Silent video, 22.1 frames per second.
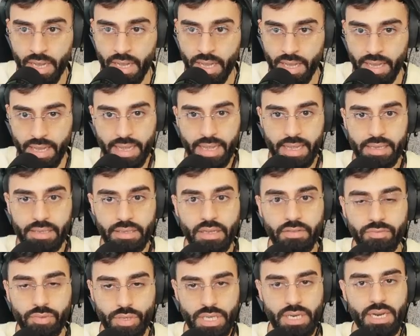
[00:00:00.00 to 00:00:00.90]
and
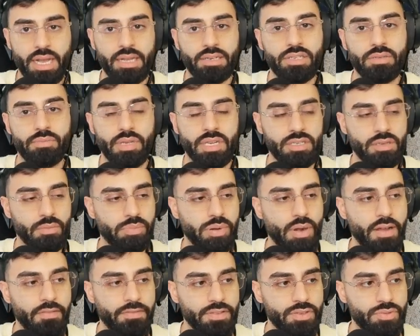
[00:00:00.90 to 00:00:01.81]
if we can actually make some
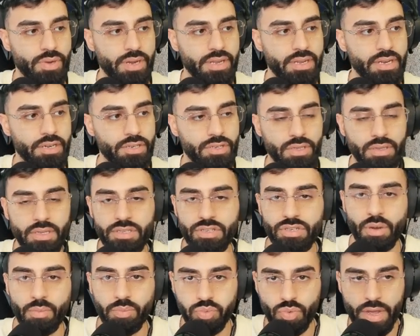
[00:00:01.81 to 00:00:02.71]
profits right here. So let's
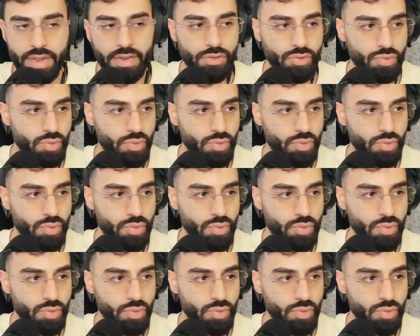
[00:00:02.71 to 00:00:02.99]
jump right into